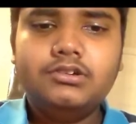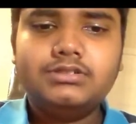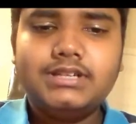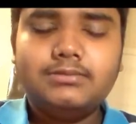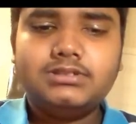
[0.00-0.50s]

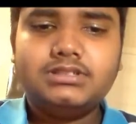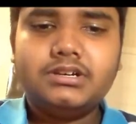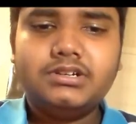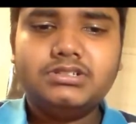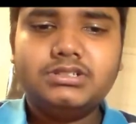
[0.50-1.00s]
whose name is
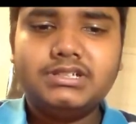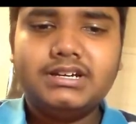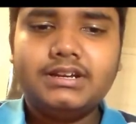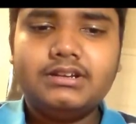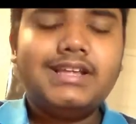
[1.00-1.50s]

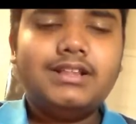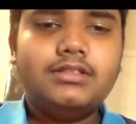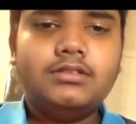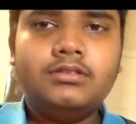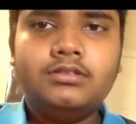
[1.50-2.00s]
Teresa, and
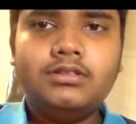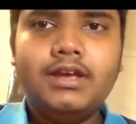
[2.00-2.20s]
then